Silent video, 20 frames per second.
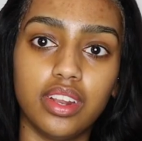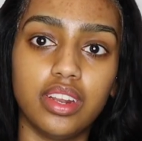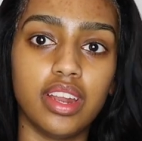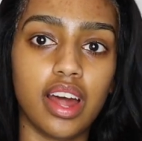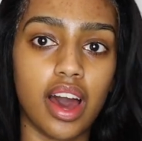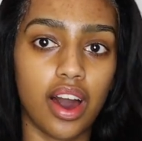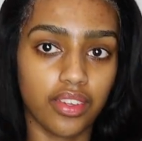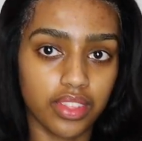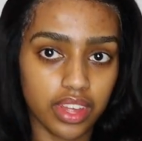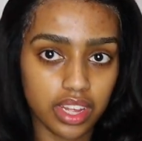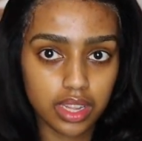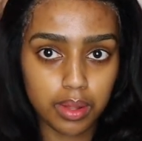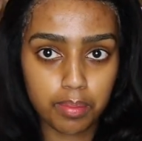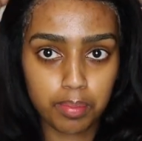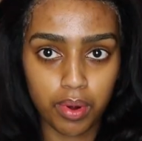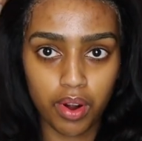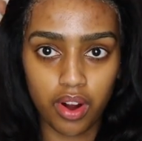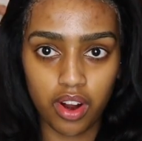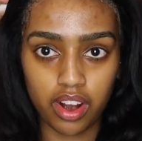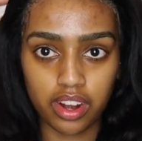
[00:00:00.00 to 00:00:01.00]
Now that the
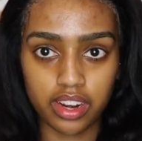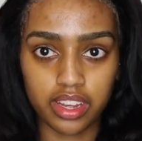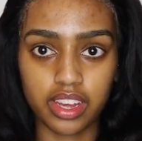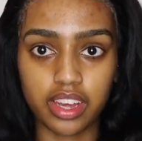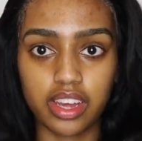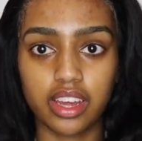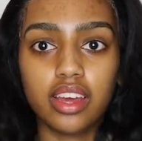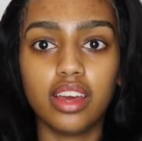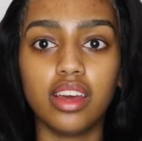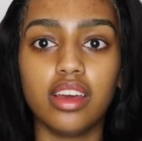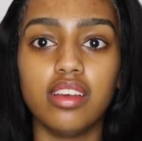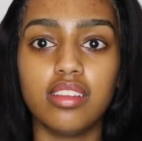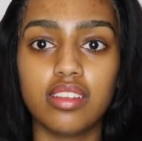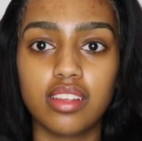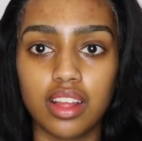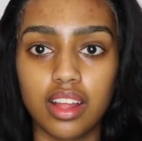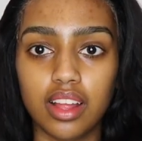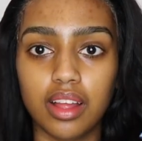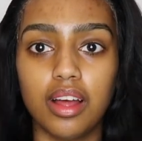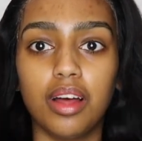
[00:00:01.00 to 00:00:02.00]
parting
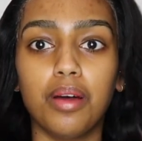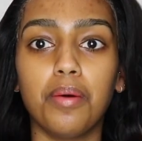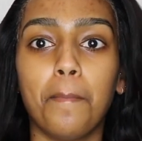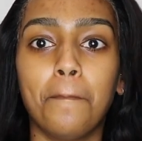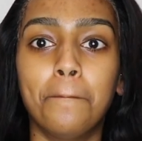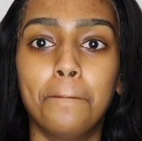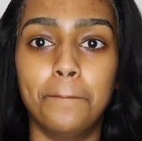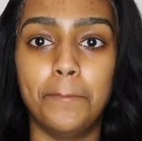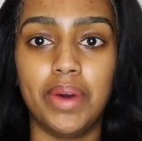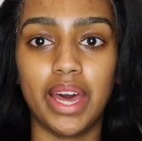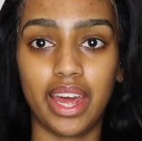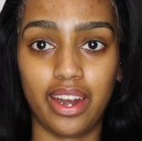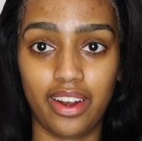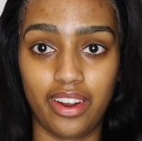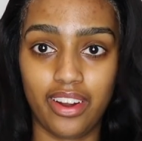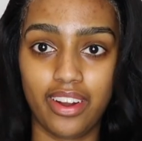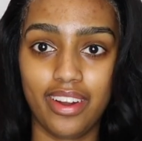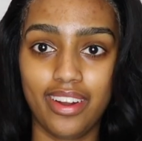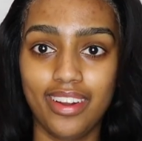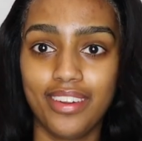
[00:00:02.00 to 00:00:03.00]
is
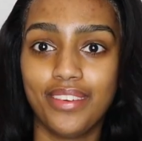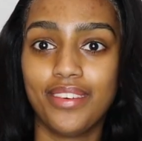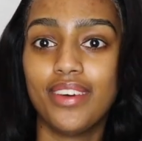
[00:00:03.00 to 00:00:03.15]
better,